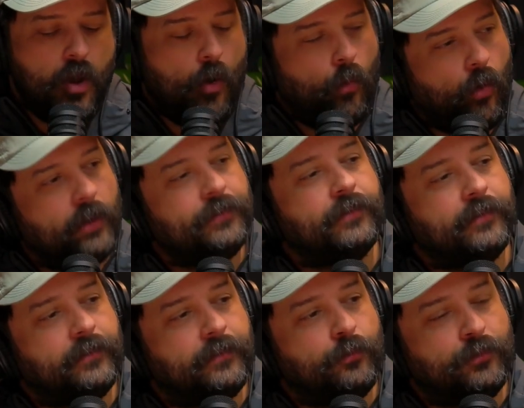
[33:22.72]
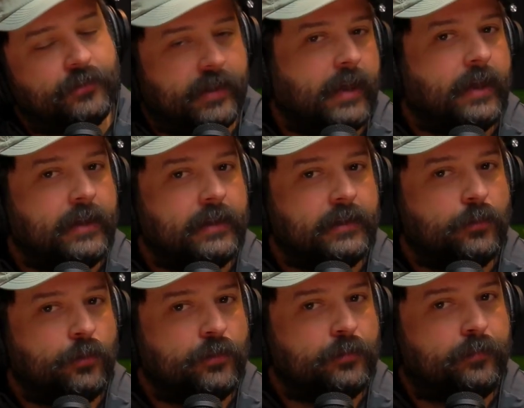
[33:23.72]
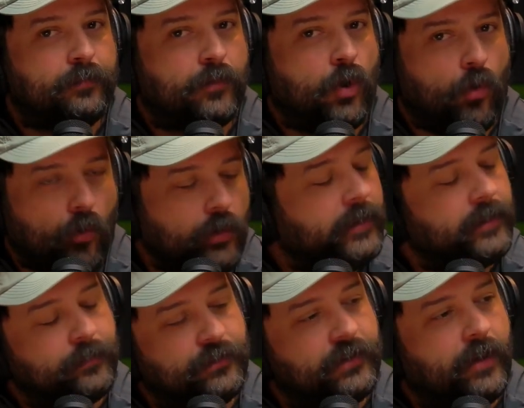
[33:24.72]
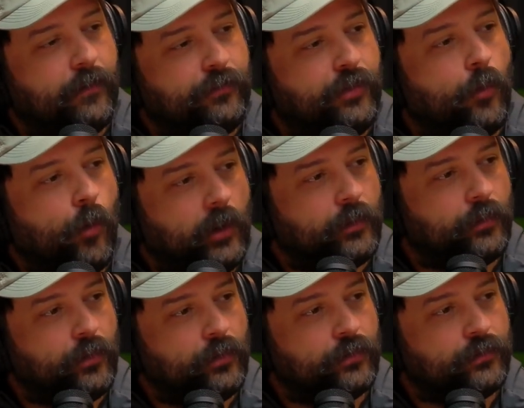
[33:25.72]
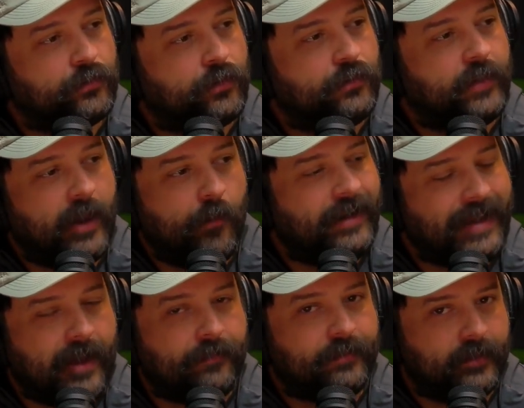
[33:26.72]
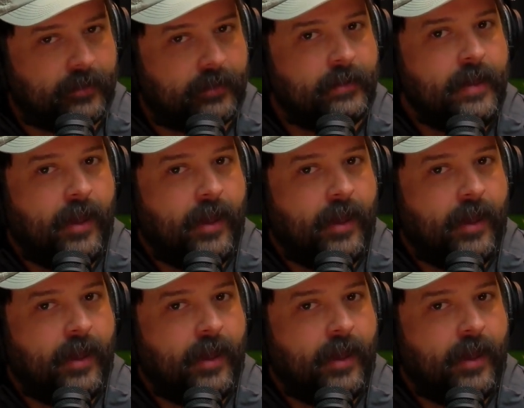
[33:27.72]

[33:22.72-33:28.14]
what was key was calling themselves the Wallaroos, because they went out there